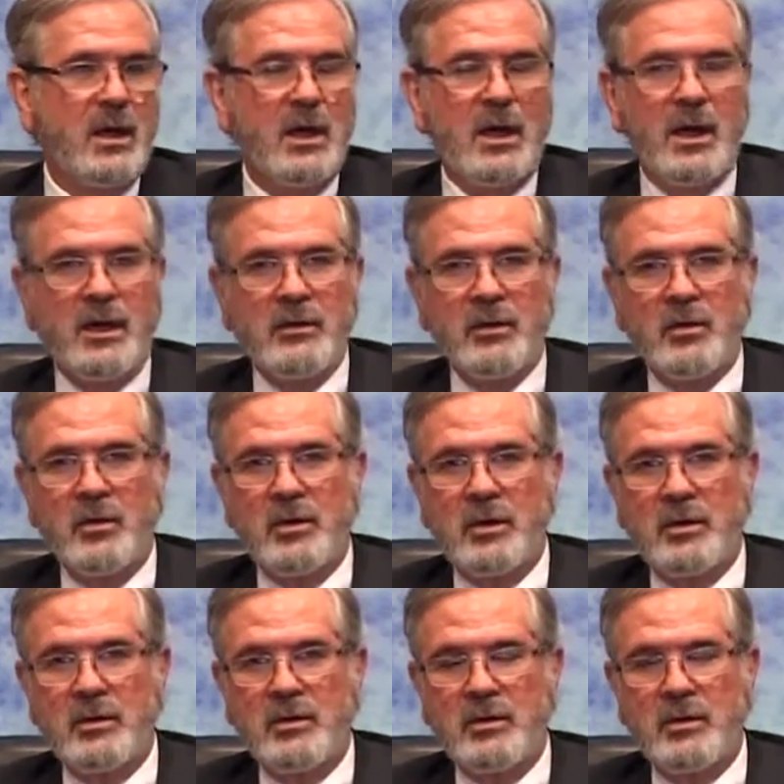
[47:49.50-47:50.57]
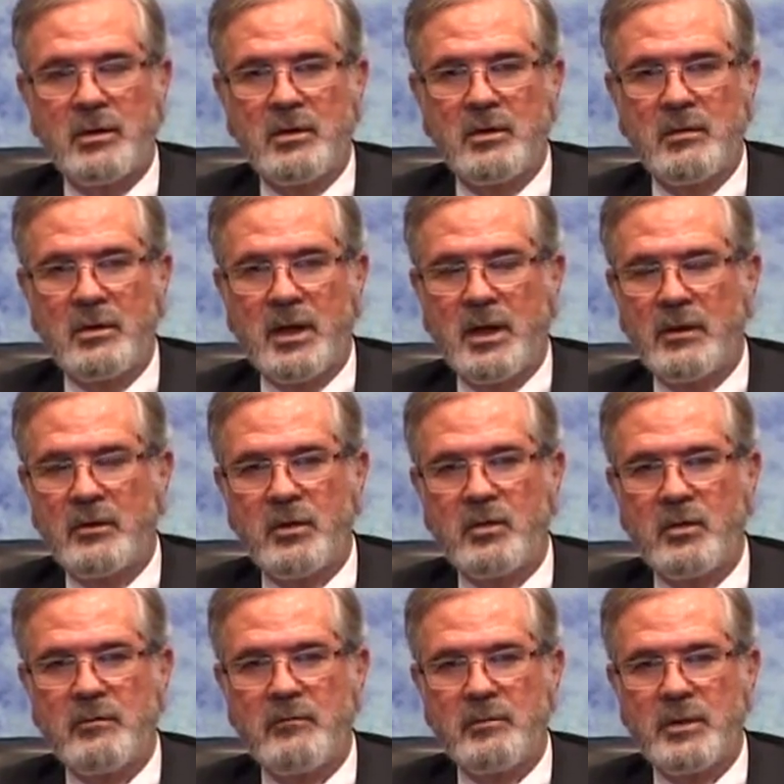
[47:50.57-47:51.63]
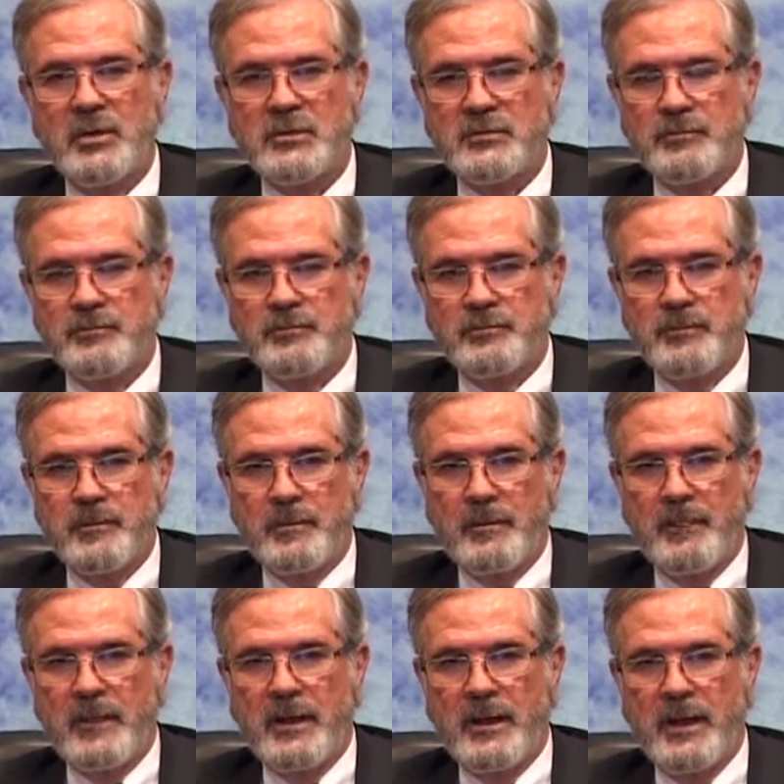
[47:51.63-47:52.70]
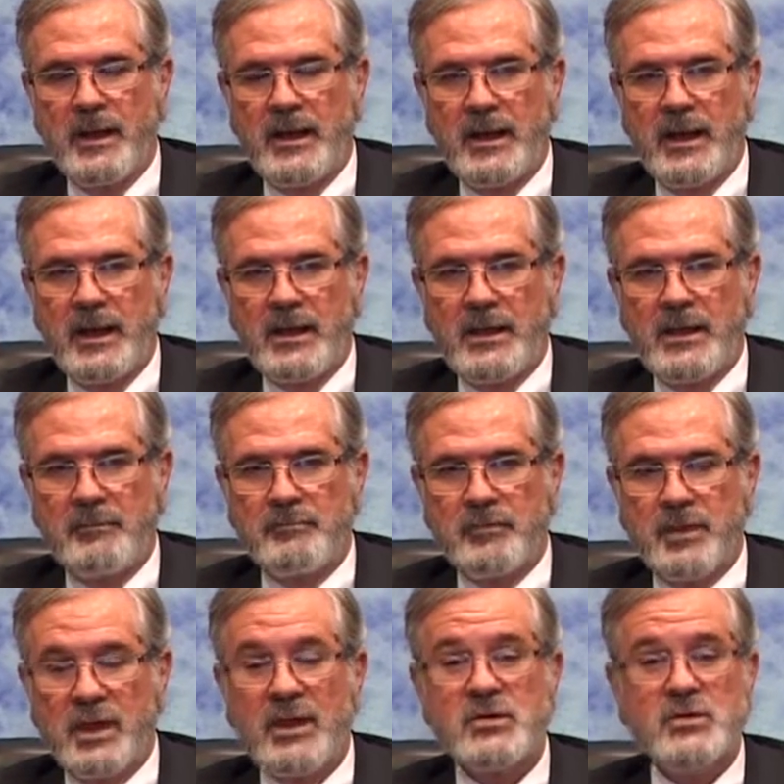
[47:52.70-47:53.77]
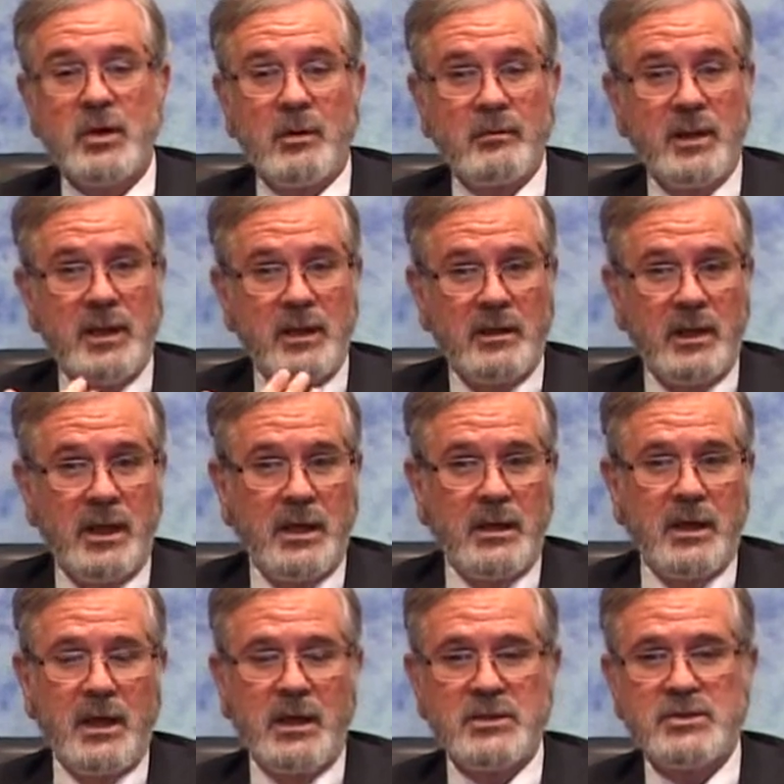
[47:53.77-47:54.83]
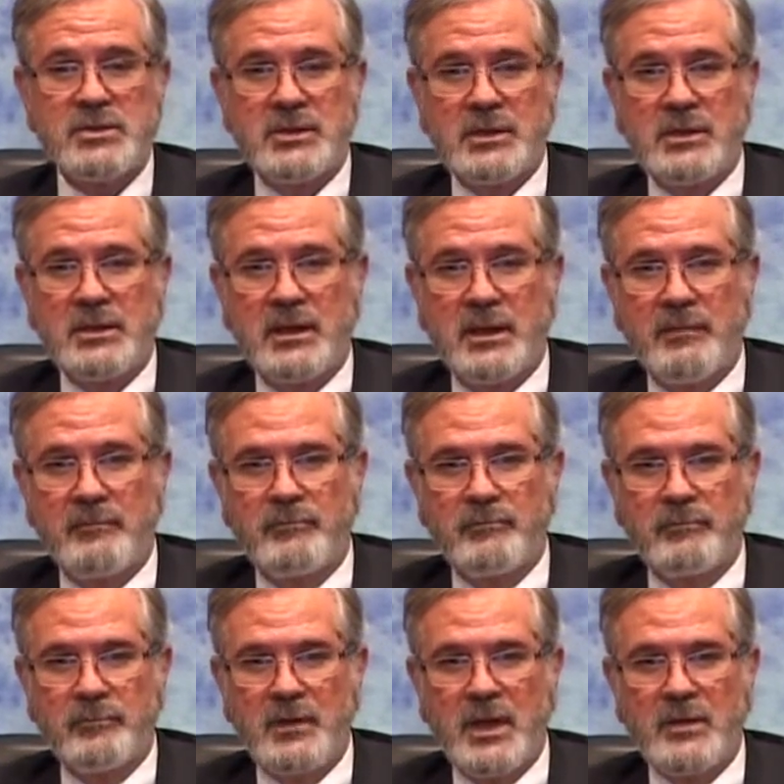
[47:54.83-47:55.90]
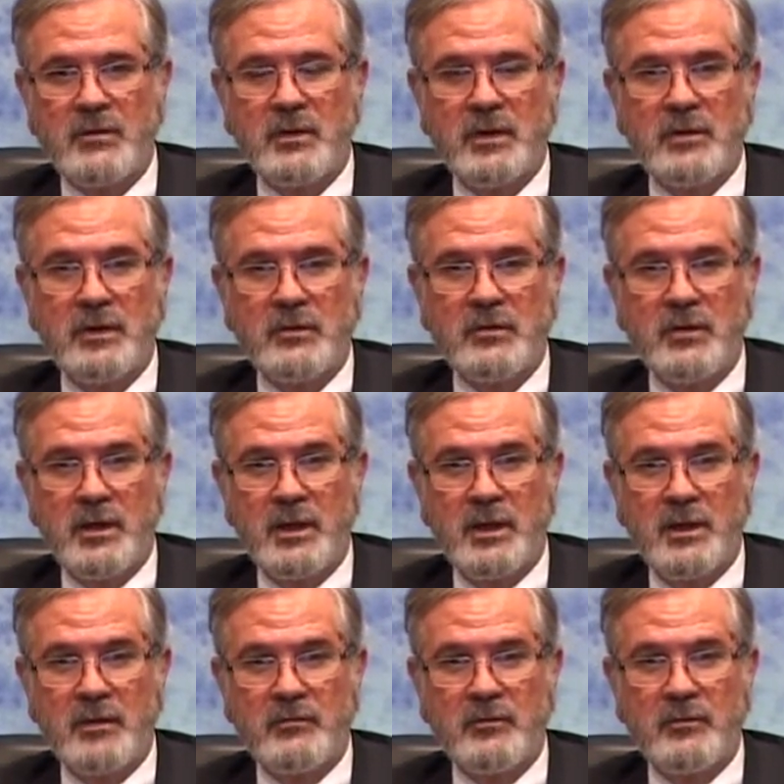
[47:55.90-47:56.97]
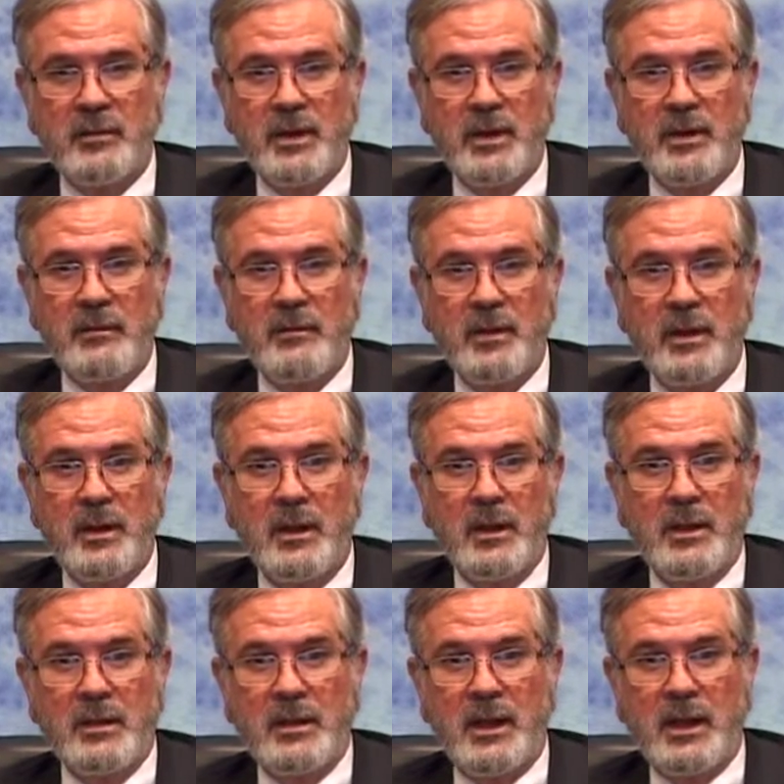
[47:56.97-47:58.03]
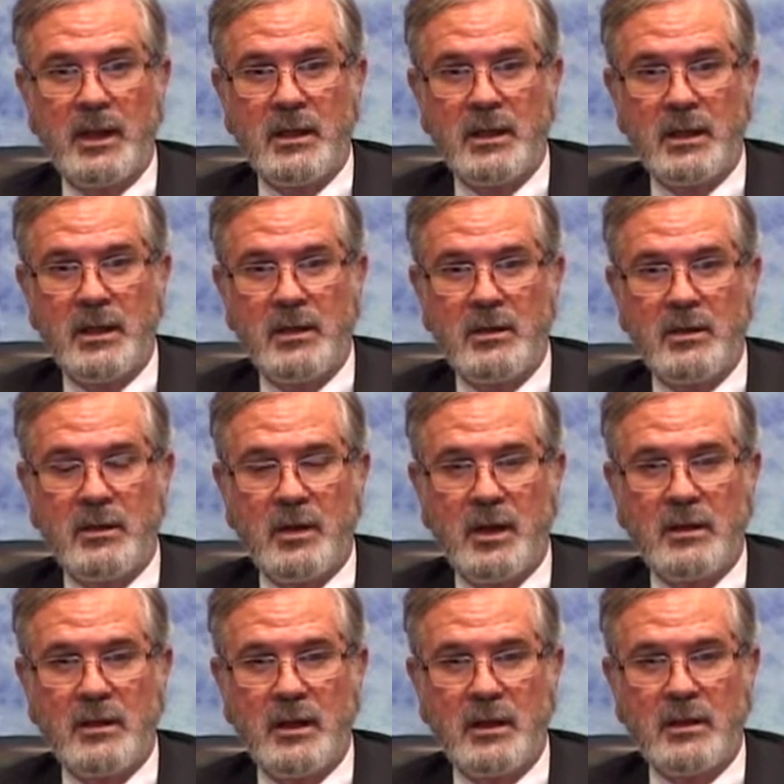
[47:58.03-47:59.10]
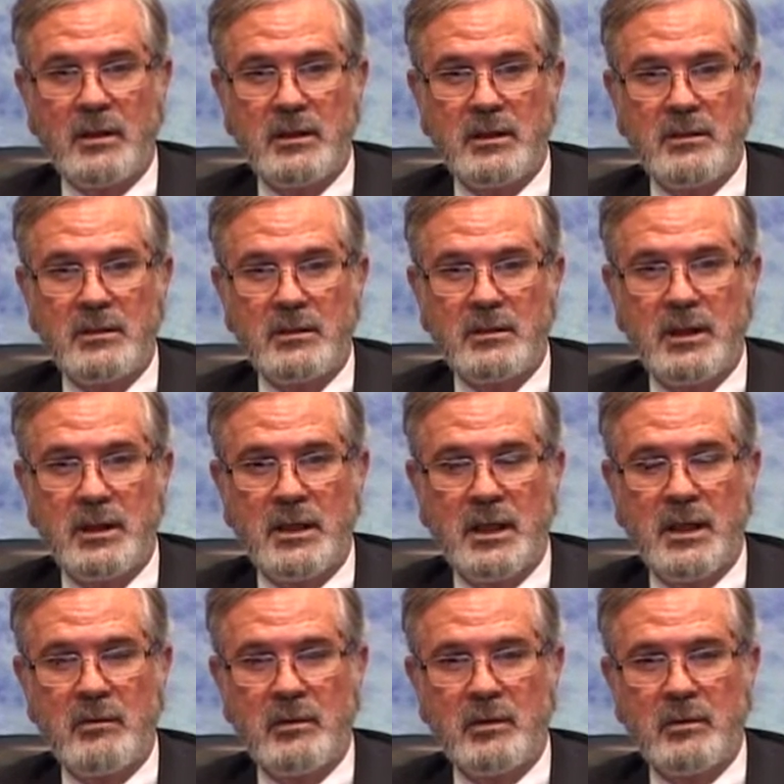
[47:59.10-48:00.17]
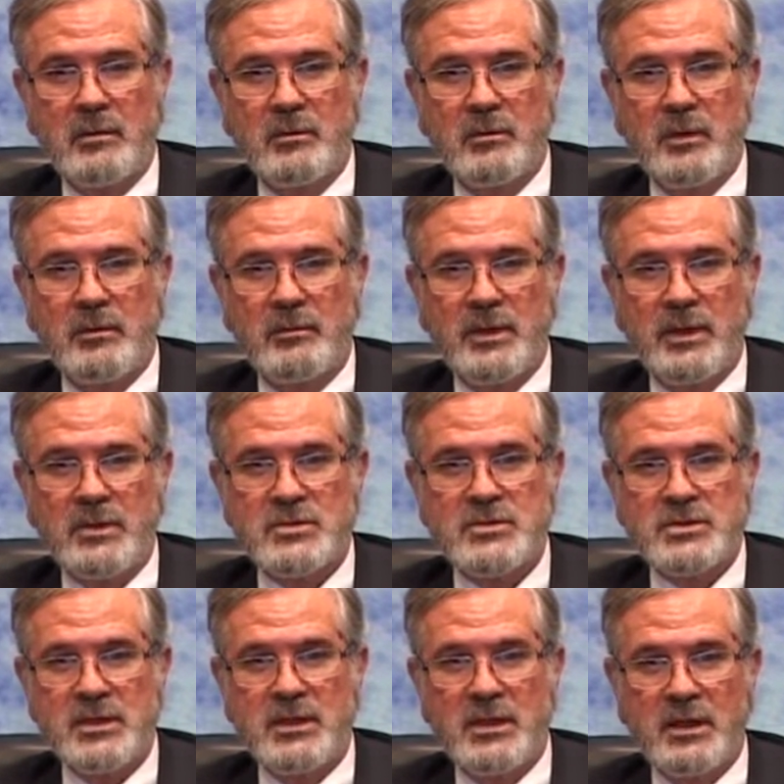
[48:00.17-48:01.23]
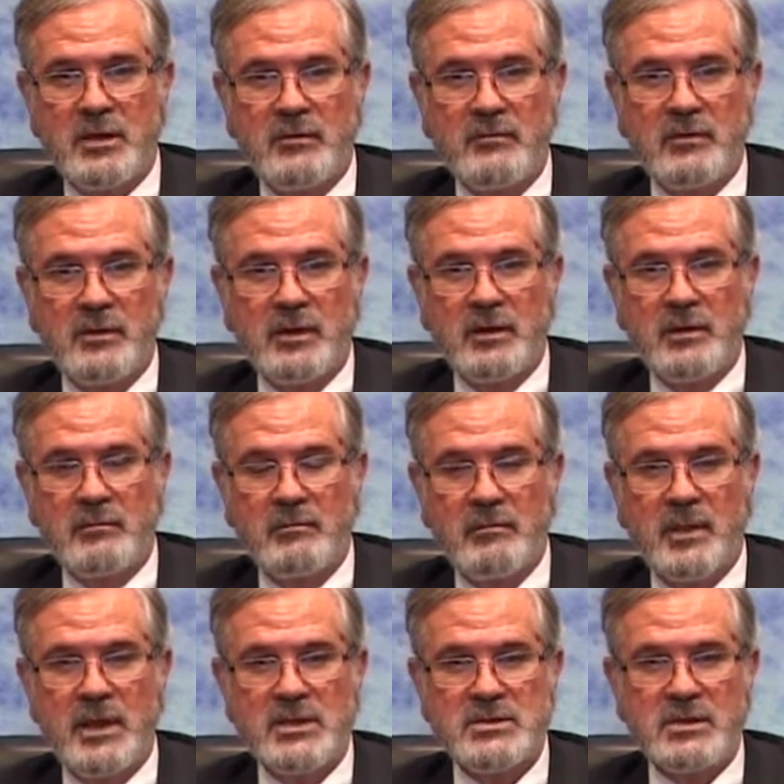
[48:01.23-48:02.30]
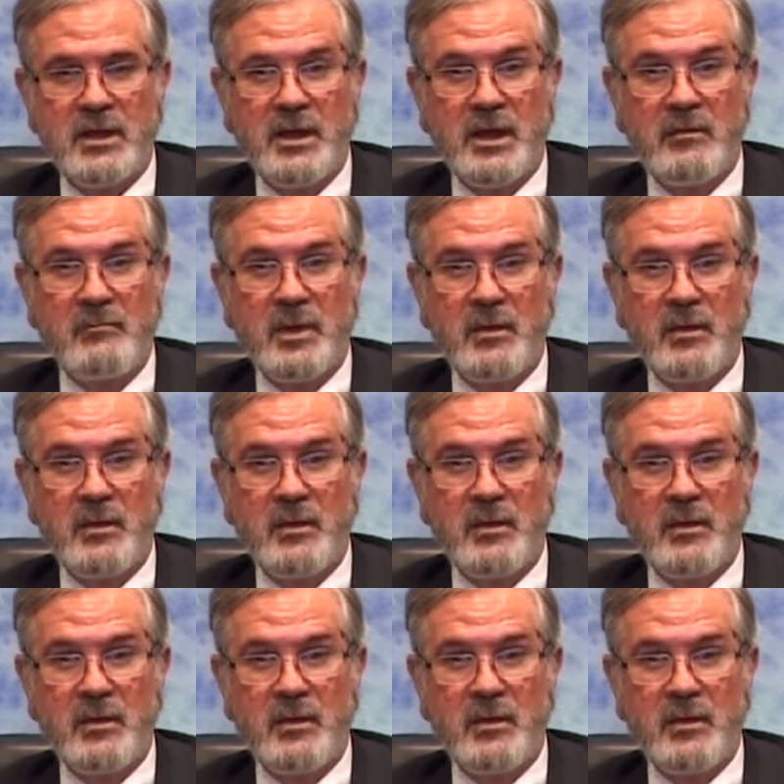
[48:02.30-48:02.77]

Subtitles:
on the Court of Appeals. And he told me that I should not do anything until I hear from him, that he thought that D&E would be interested in interviewing me. So I gave him my